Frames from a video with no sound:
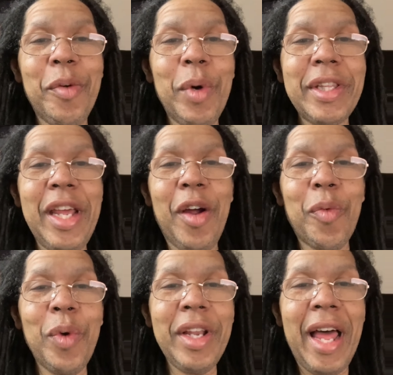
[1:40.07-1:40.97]
what they
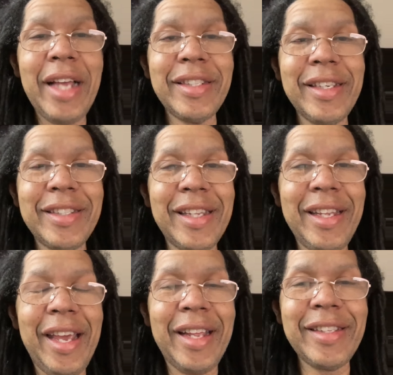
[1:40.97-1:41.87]
don't realize is
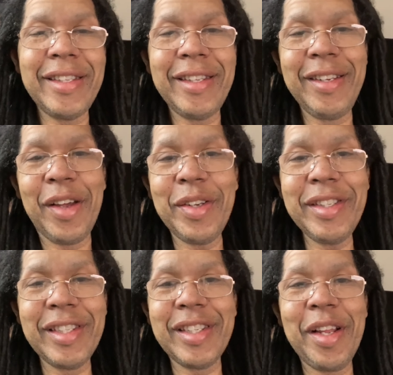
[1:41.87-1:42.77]
and, and, you know
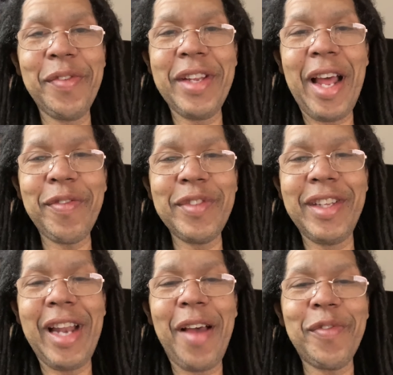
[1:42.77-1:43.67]
this is stuff that I've
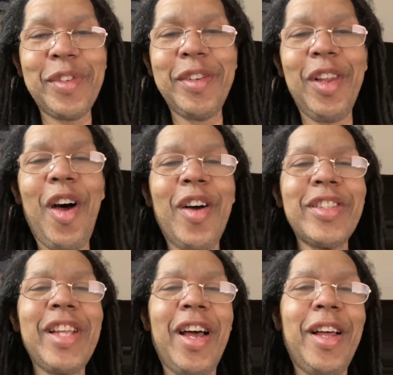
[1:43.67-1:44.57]
that I've
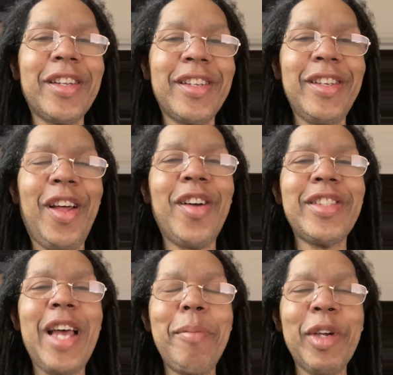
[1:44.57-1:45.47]
long time long
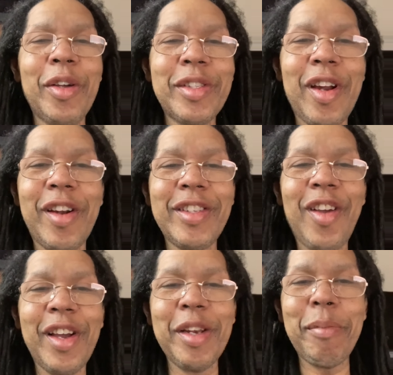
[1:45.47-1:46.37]
time ago started
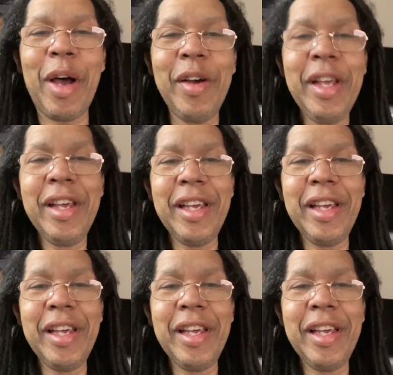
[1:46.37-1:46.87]
talking about